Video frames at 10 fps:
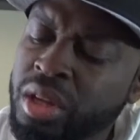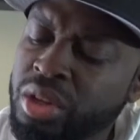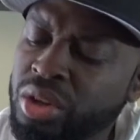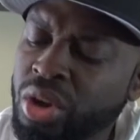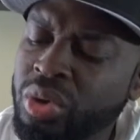
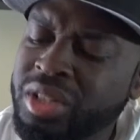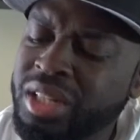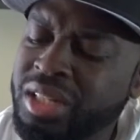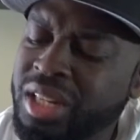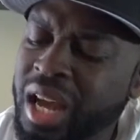You know,
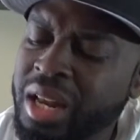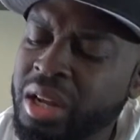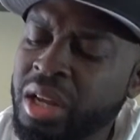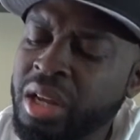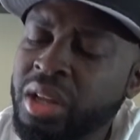it's not
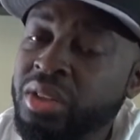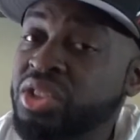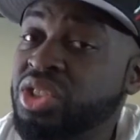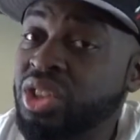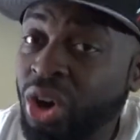the
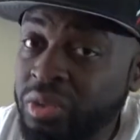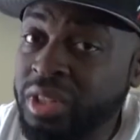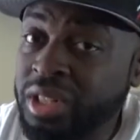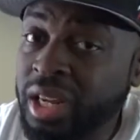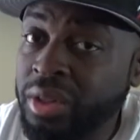
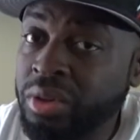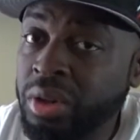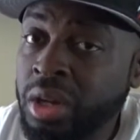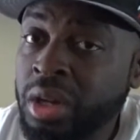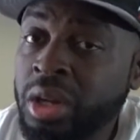softest leather,
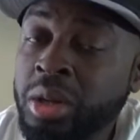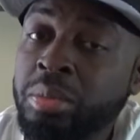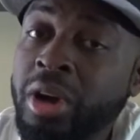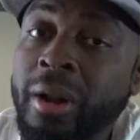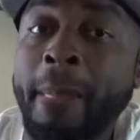
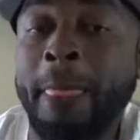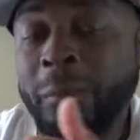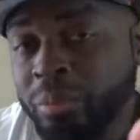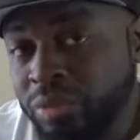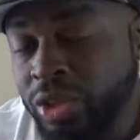but
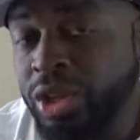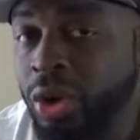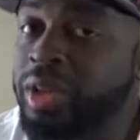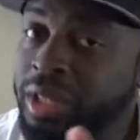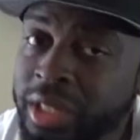you
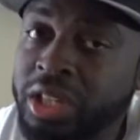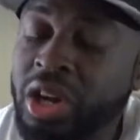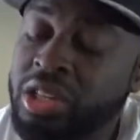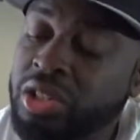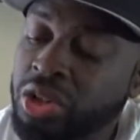know, it
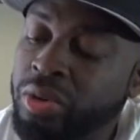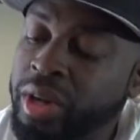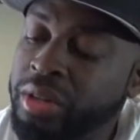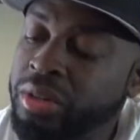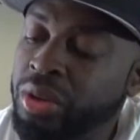does look great.